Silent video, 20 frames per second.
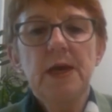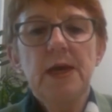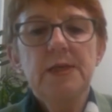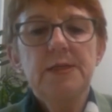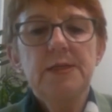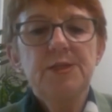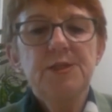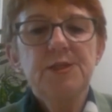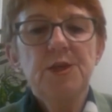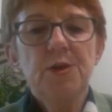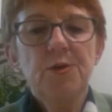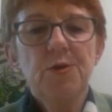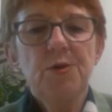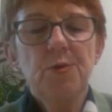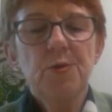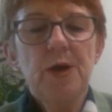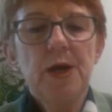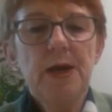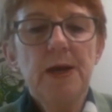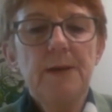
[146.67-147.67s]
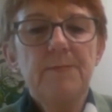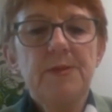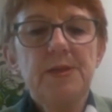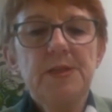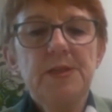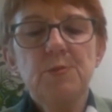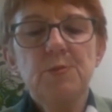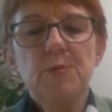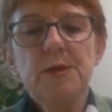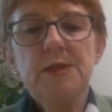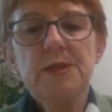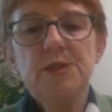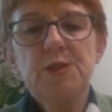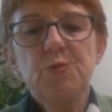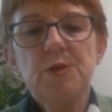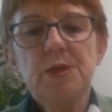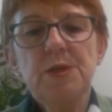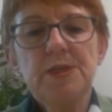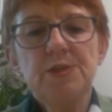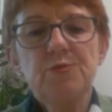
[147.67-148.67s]
And so this one is
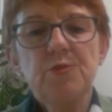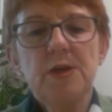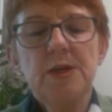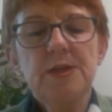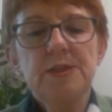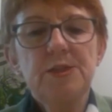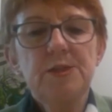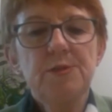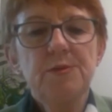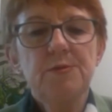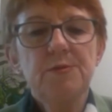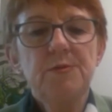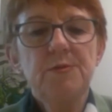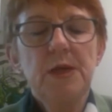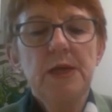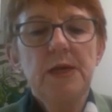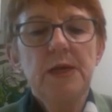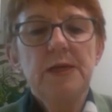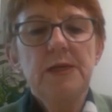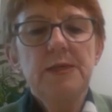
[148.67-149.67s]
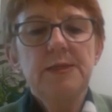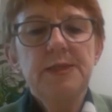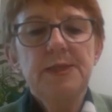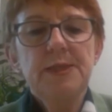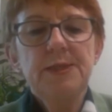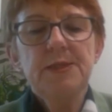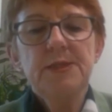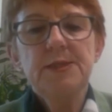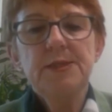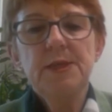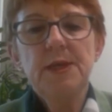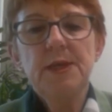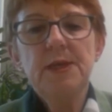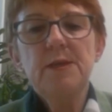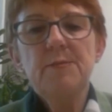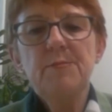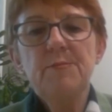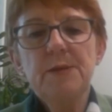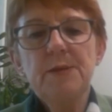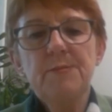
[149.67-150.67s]
really trying to set the scene,
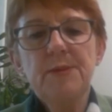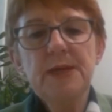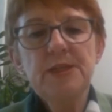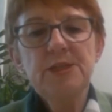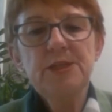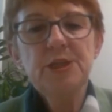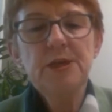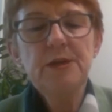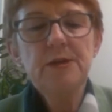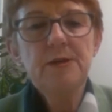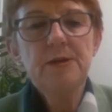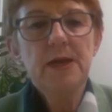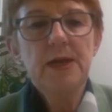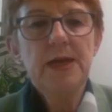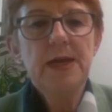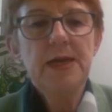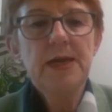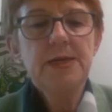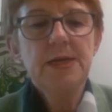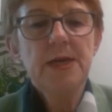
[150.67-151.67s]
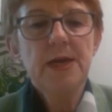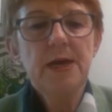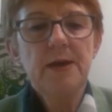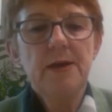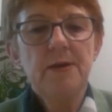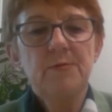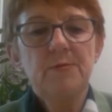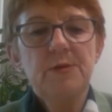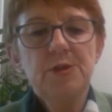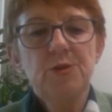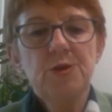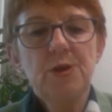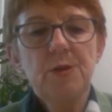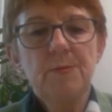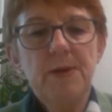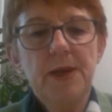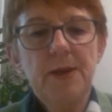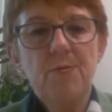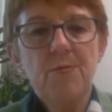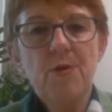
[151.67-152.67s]
the big picture, and we talk
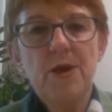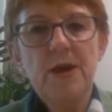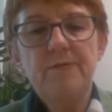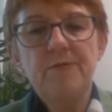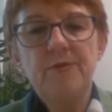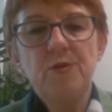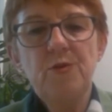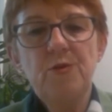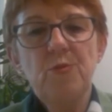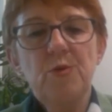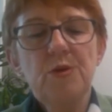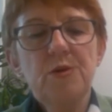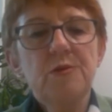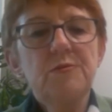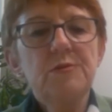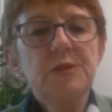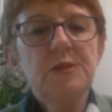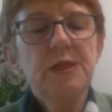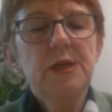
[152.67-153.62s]
about a brave new world.